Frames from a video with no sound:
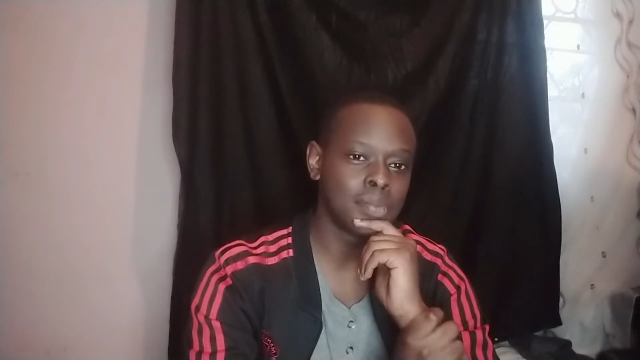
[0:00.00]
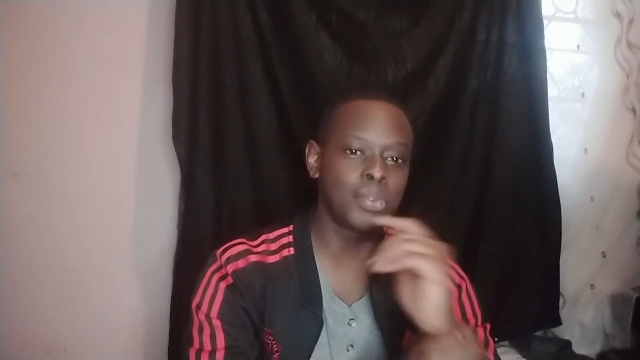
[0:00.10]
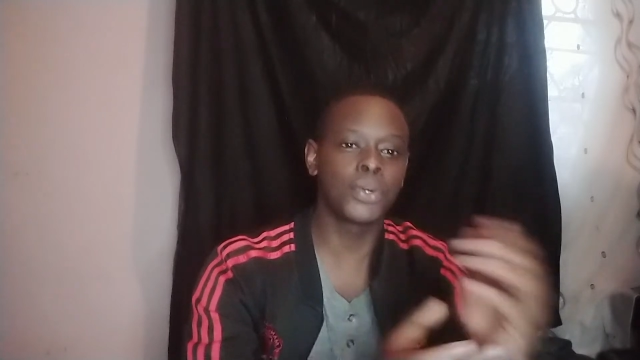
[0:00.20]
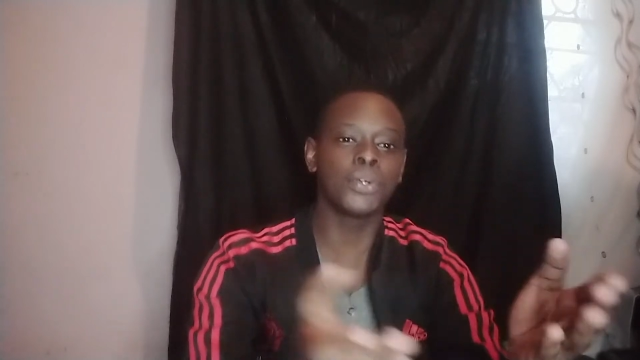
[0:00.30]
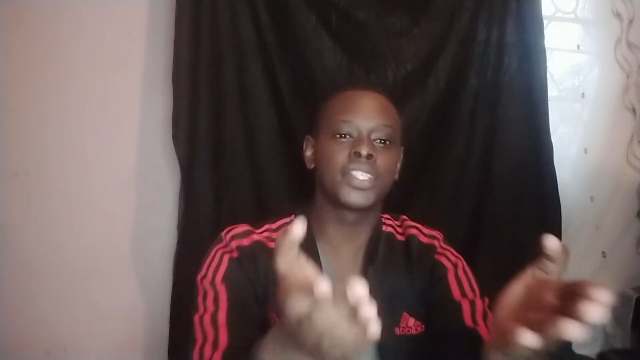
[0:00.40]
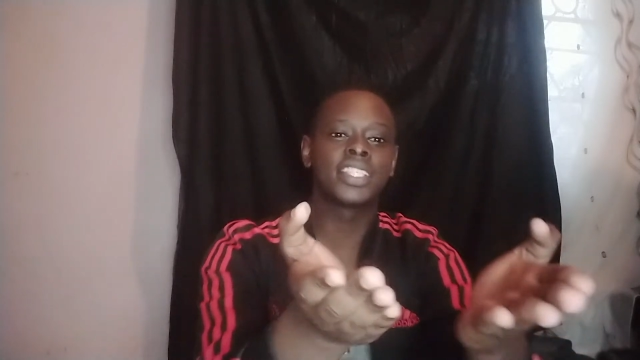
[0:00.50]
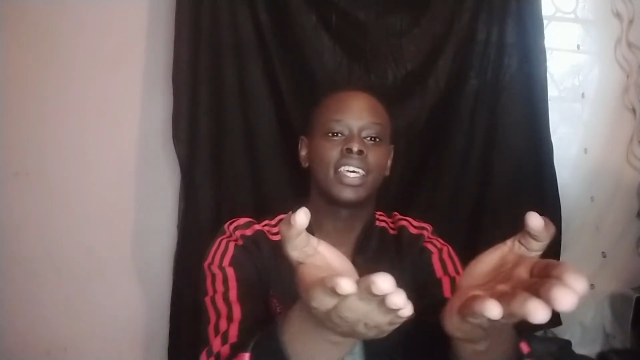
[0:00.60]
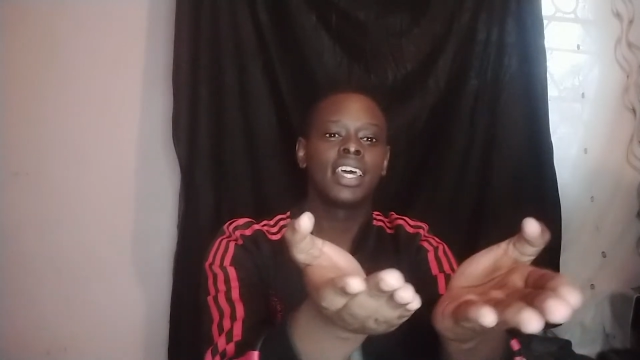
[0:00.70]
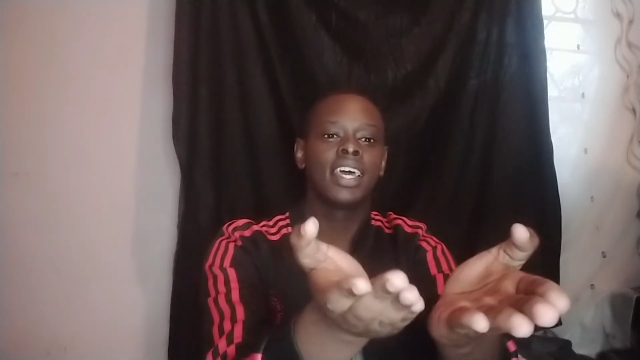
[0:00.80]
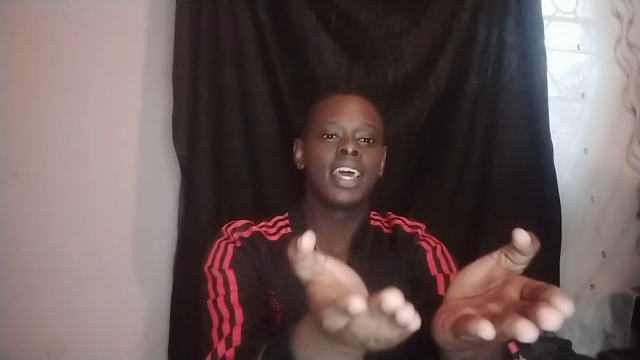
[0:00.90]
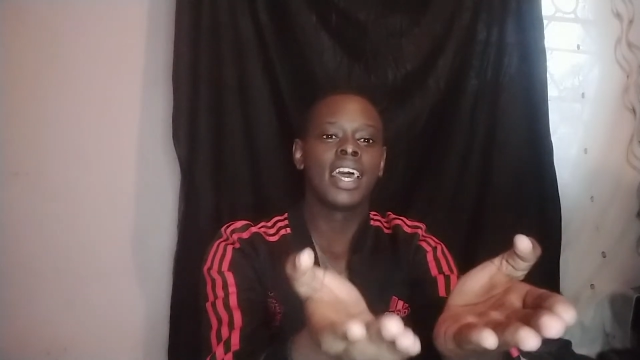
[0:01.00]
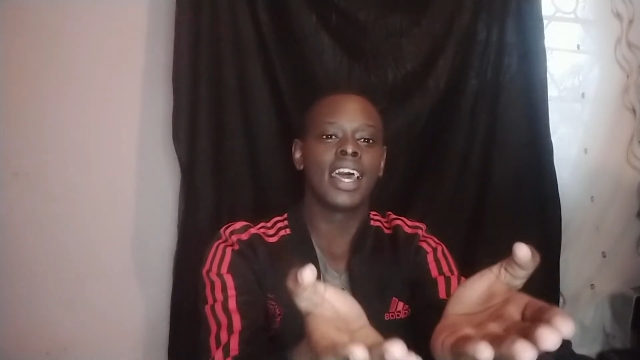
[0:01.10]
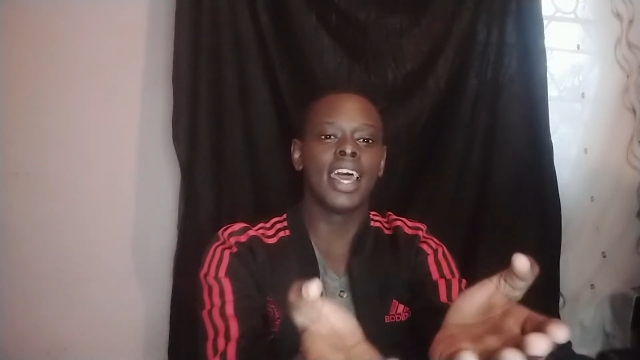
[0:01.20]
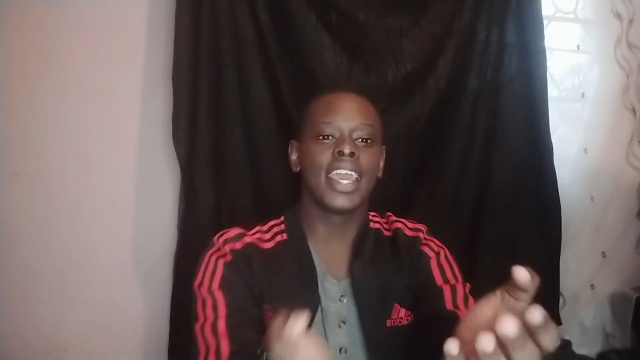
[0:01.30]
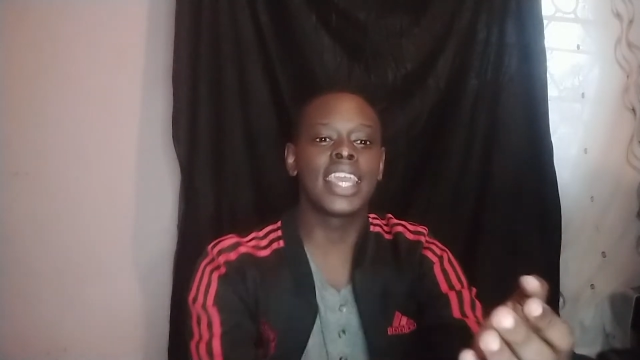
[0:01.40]
Because
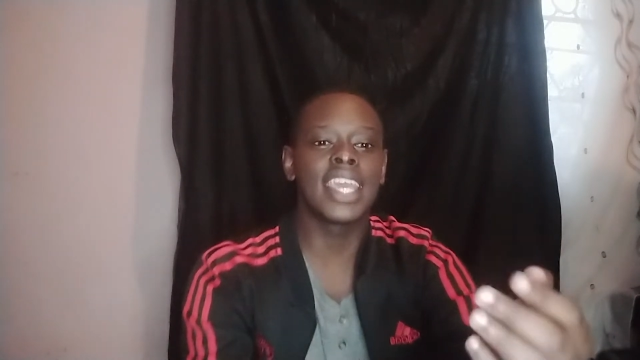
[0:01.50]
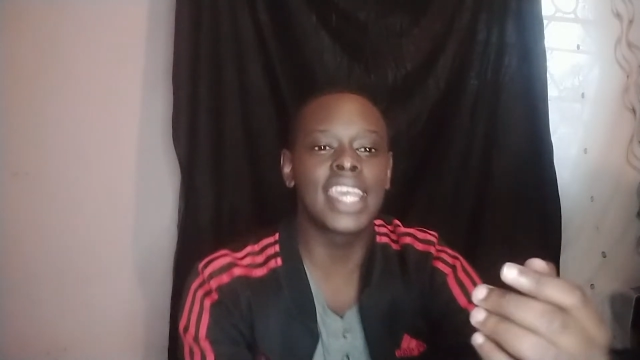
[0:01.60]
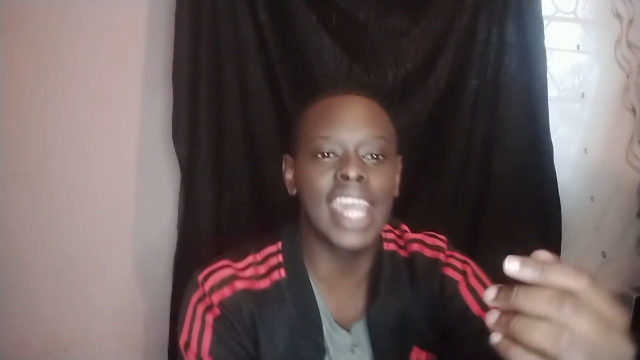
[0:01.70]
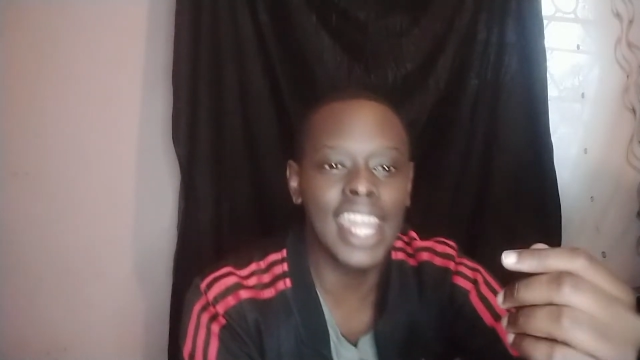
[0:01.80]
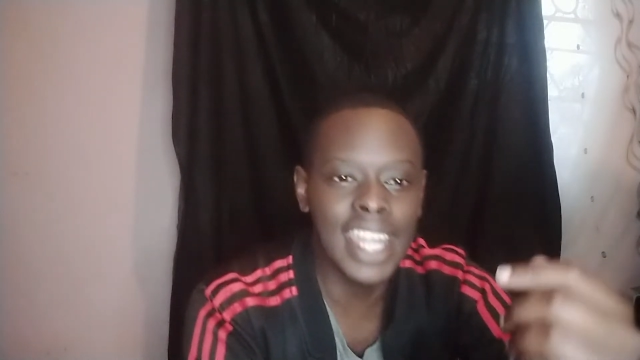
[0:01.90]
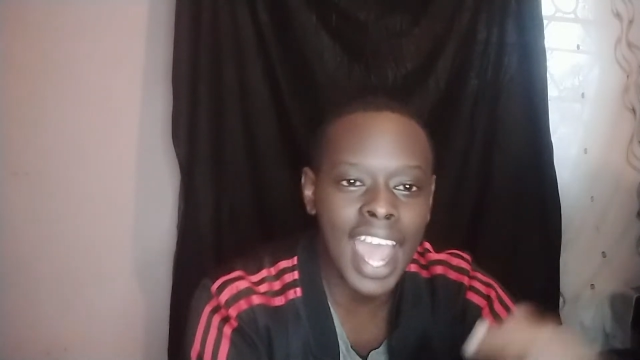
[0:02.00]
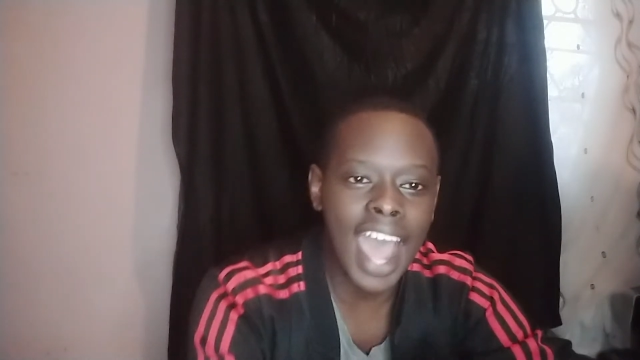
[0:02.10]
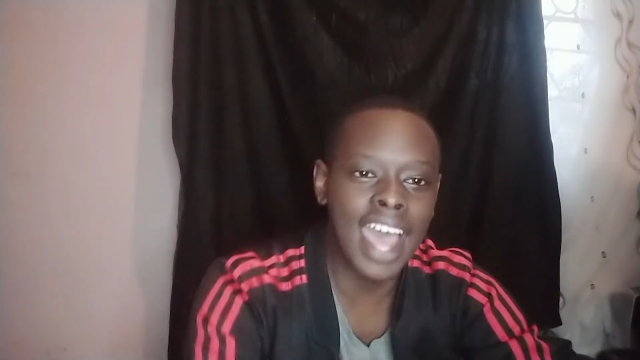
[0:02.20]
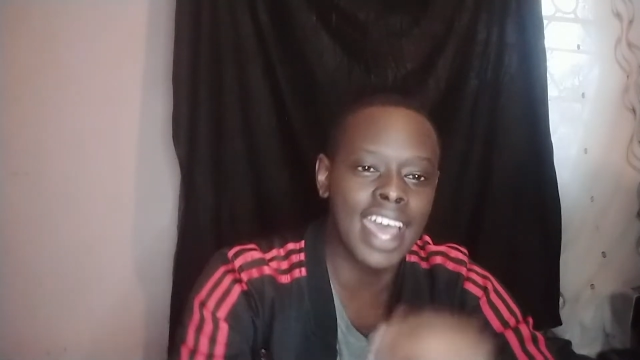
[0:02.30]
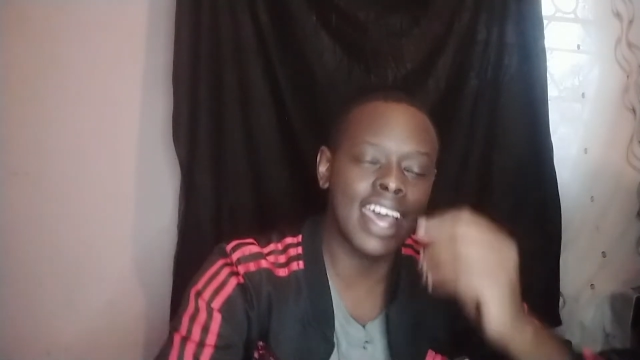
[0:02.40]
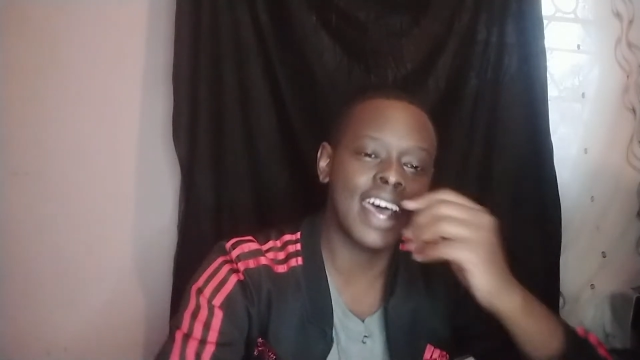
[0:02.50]
Kenya